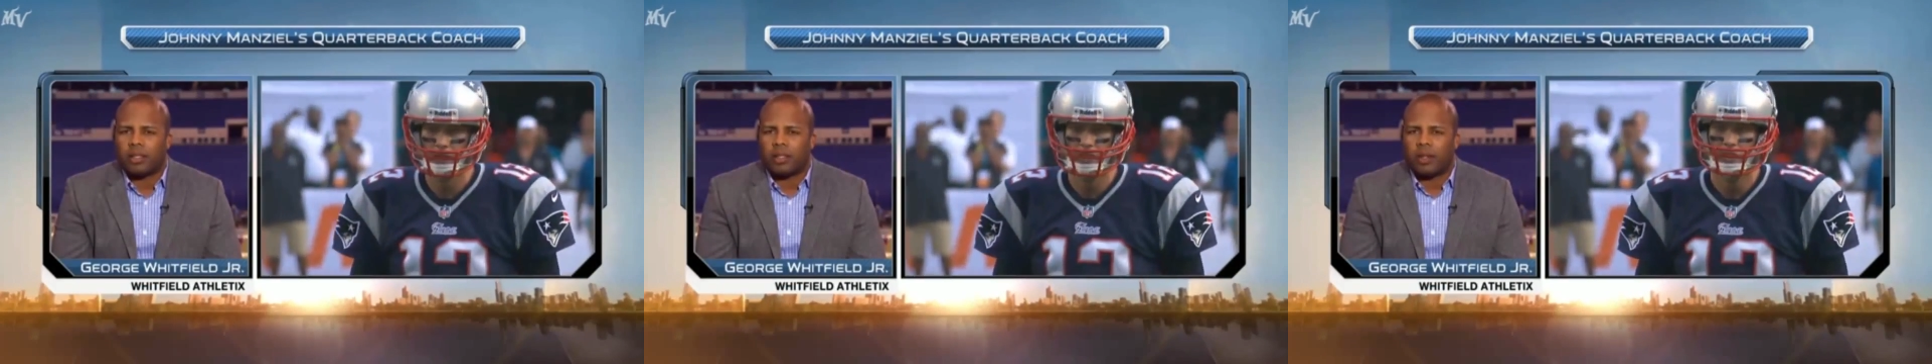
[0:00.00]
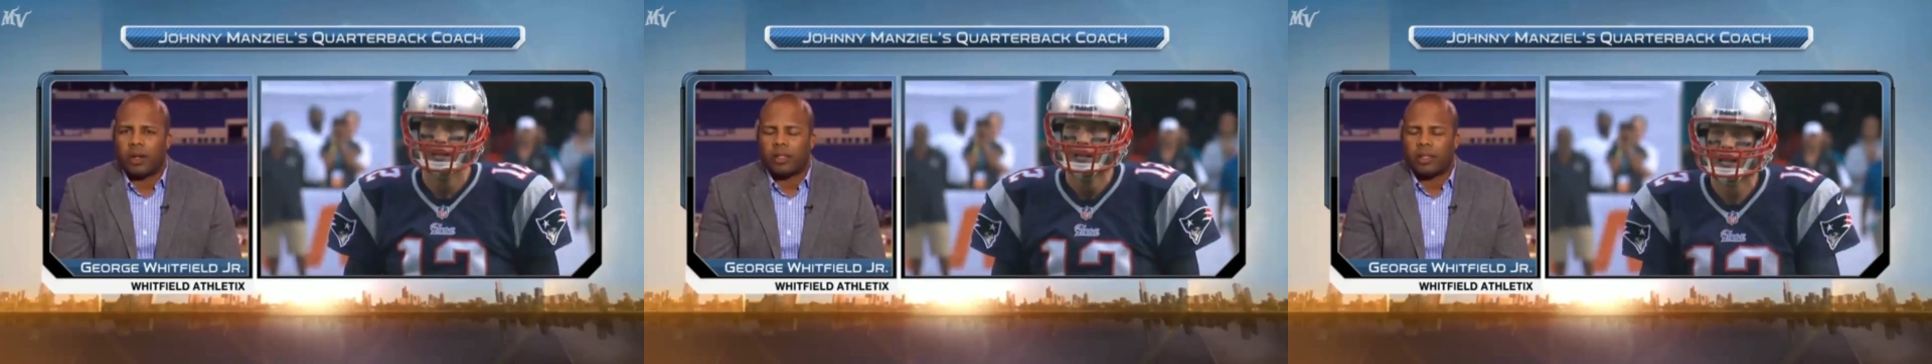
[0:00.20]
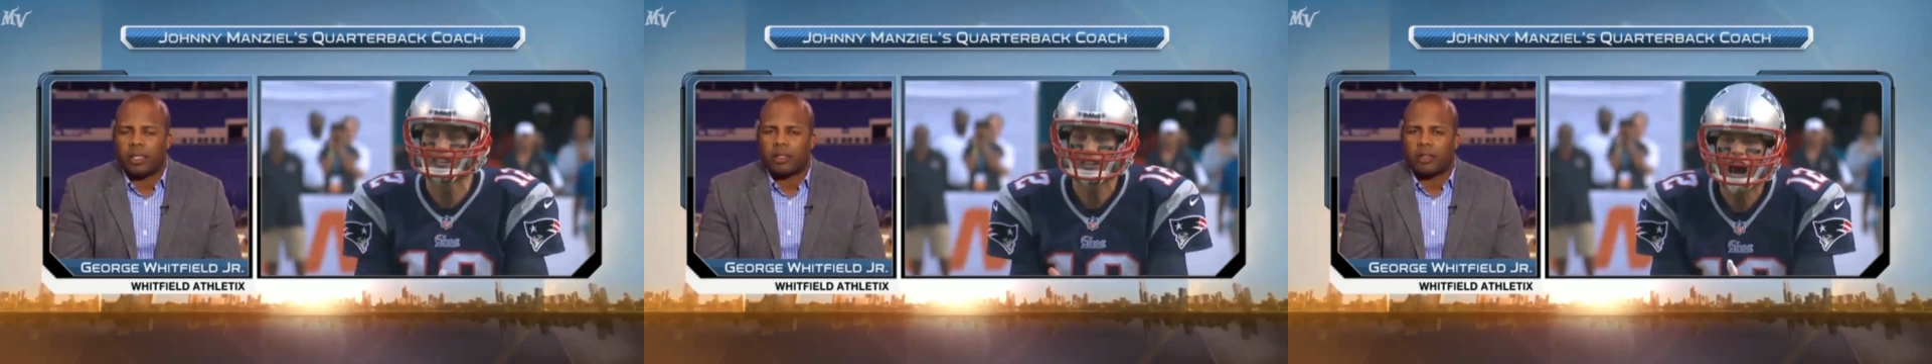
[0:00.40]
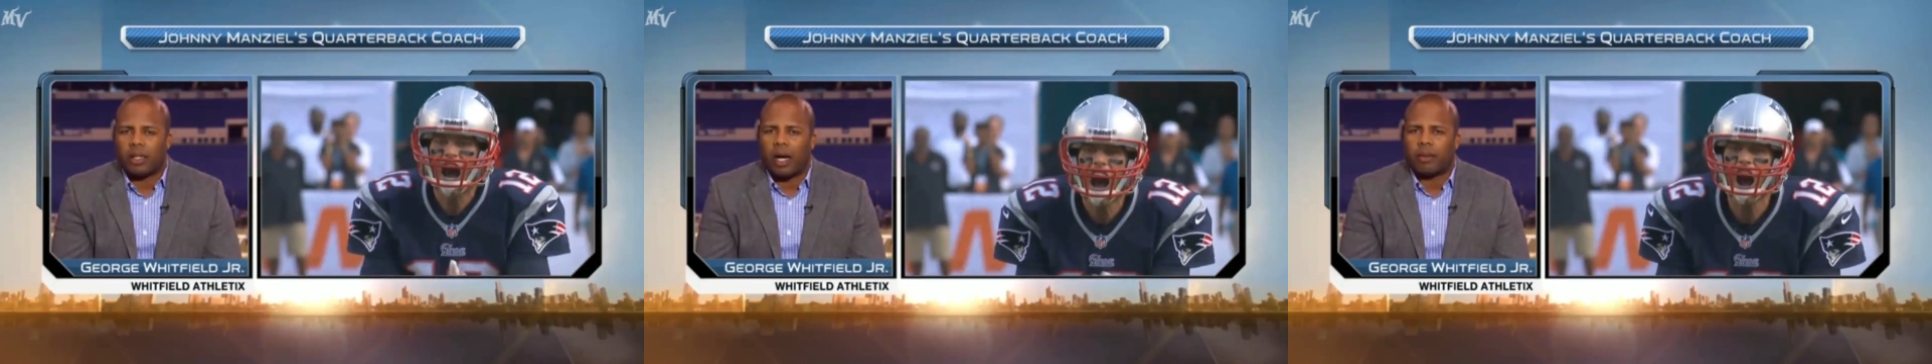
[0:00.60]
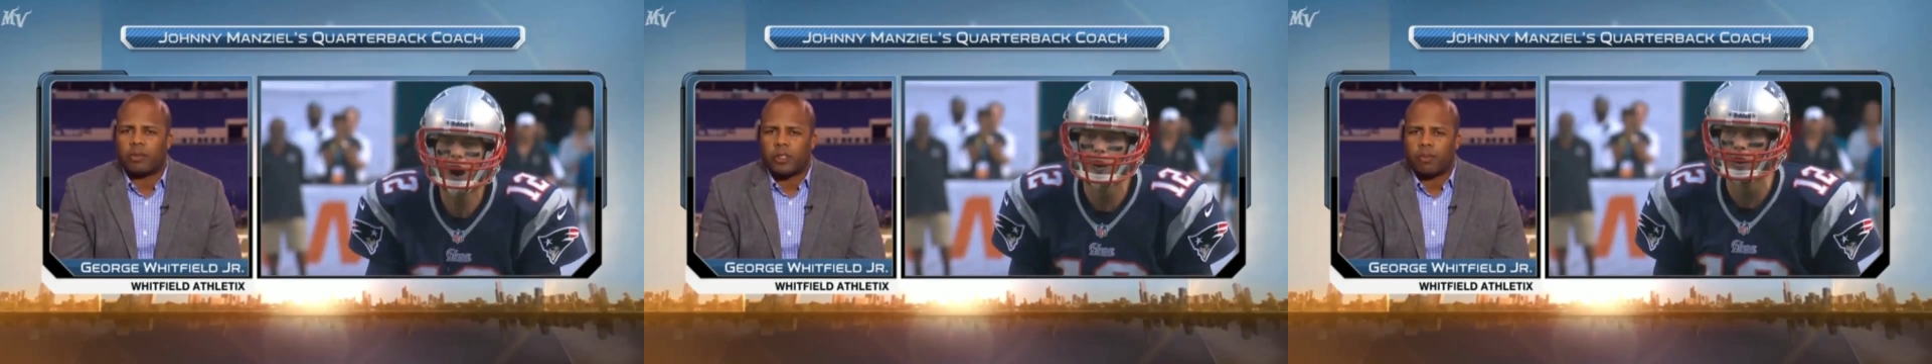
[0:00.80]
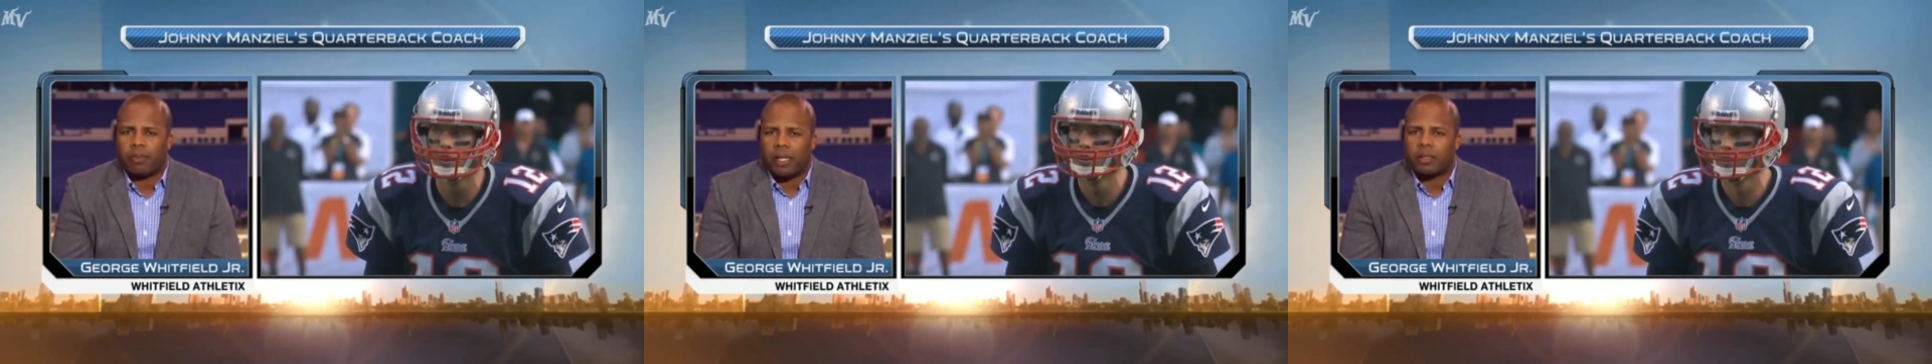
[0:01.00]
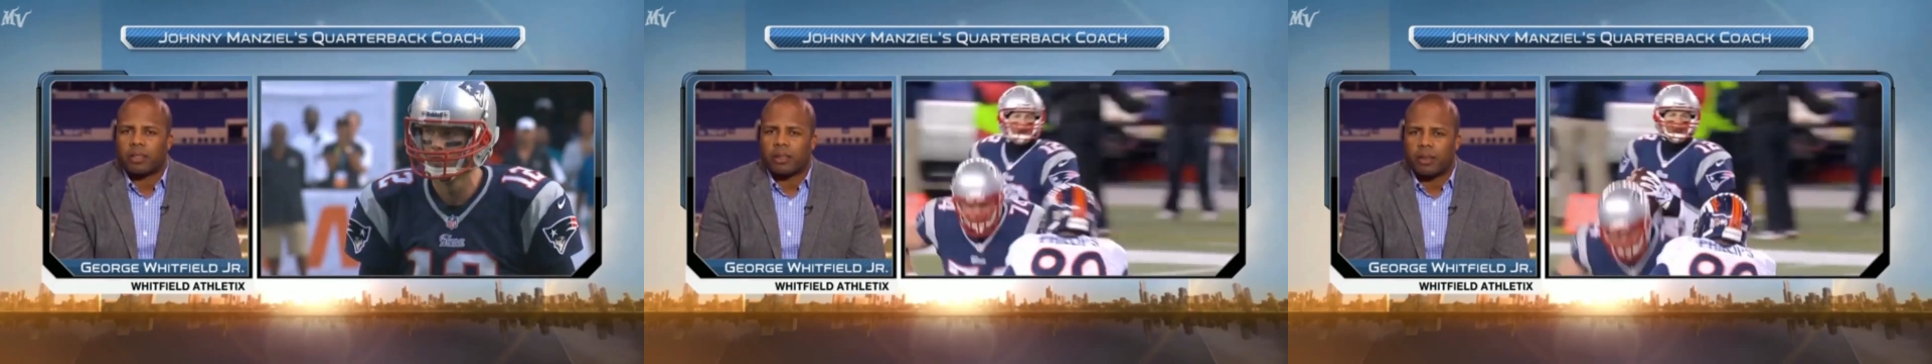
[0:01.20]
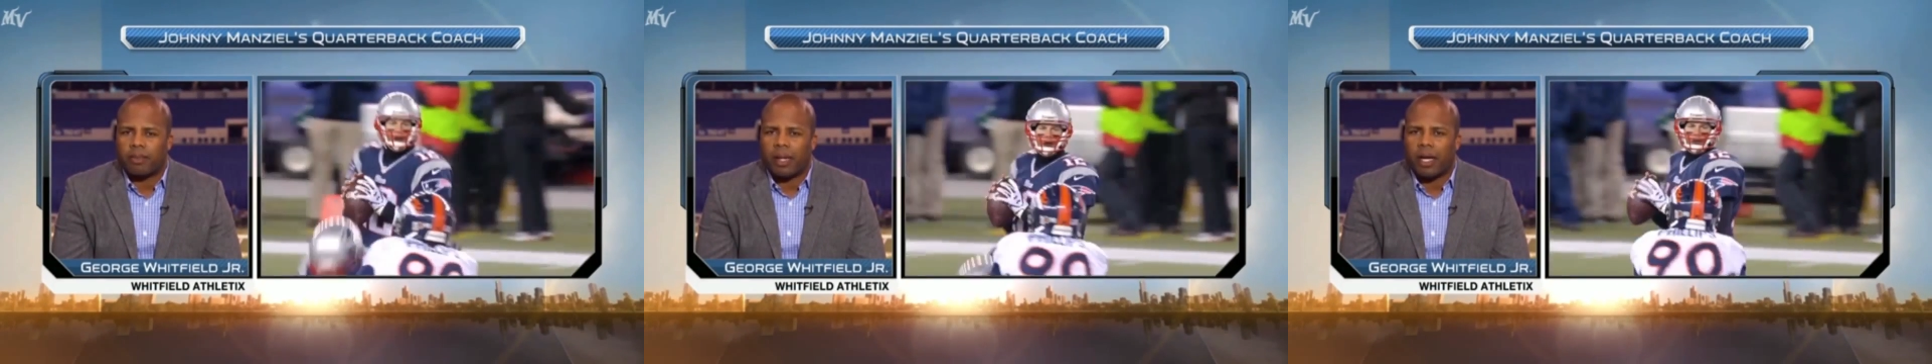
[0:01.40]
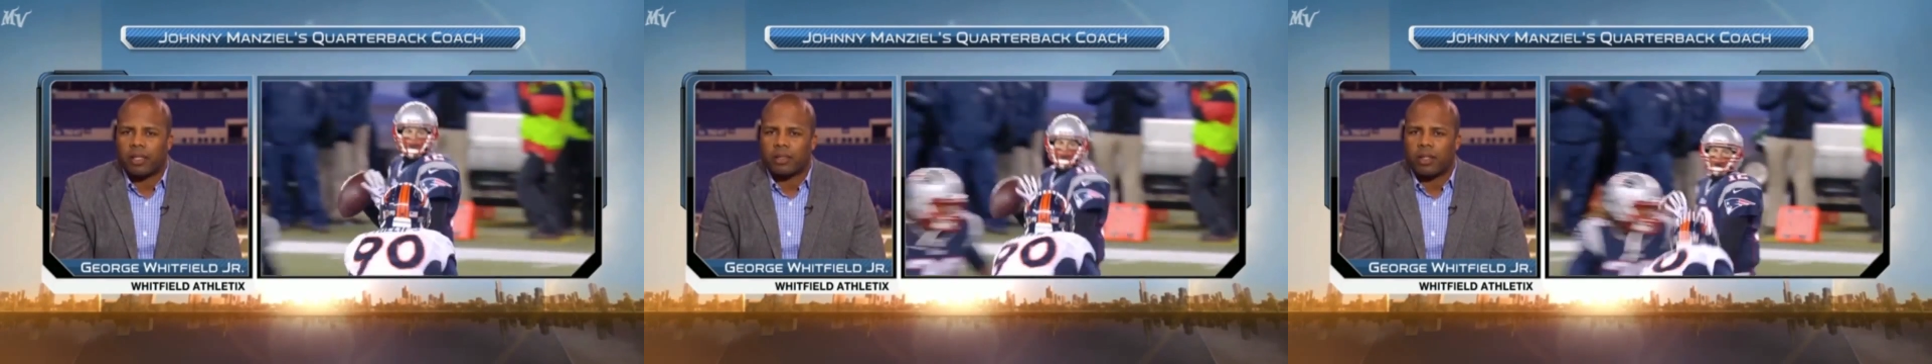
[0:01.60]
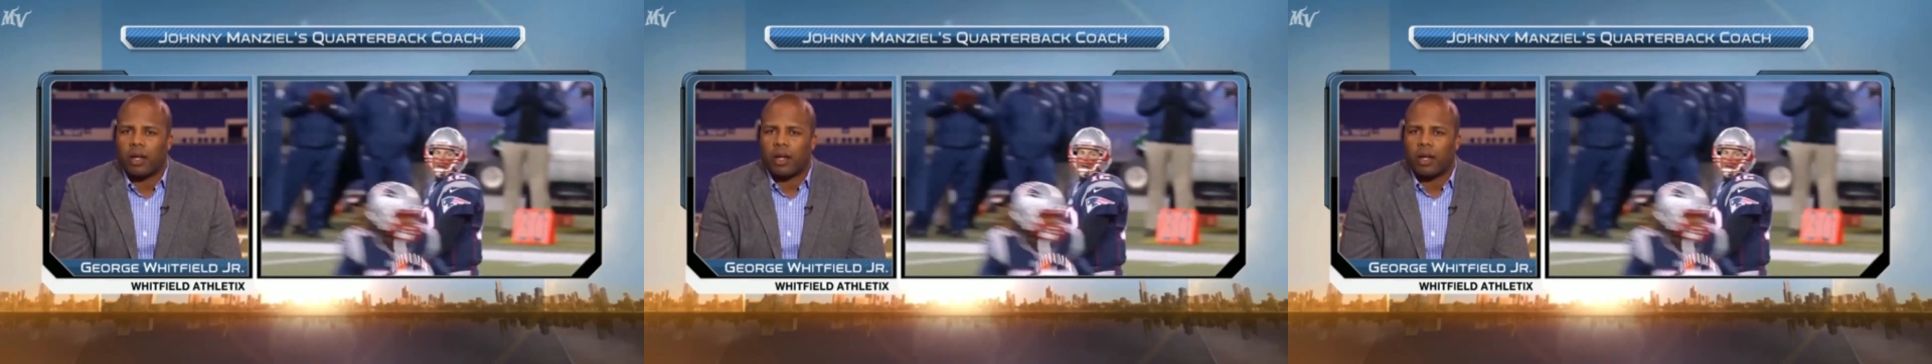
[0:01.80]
you know, I think Tom just basically passed